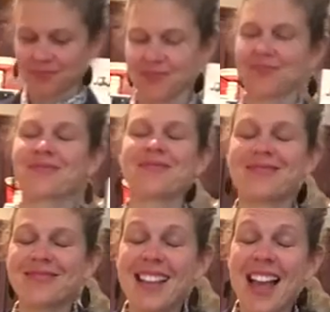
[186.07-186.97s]
I
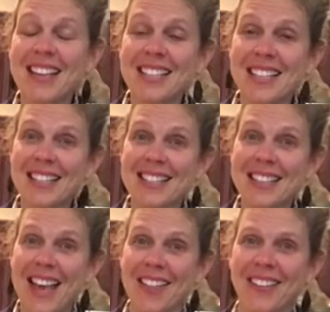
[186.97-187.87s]
had to get it
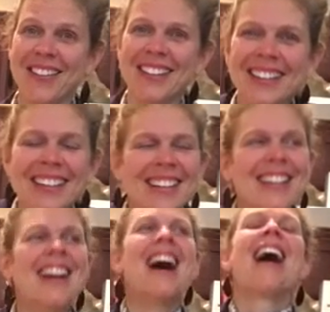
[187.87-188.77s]
together.
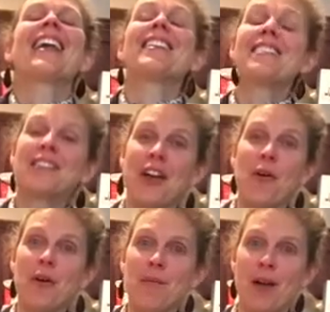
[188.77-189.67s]
I get
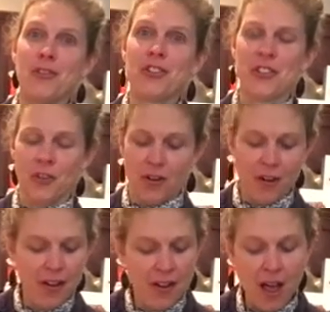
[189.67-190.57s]
so emotional
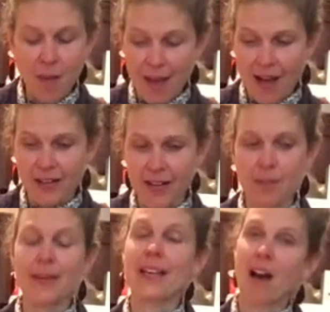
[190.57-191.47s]
about
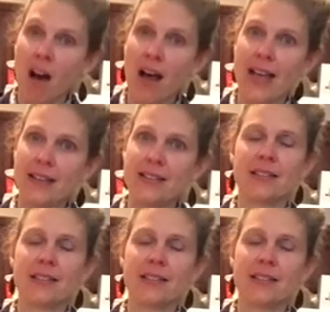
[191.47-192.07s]
it because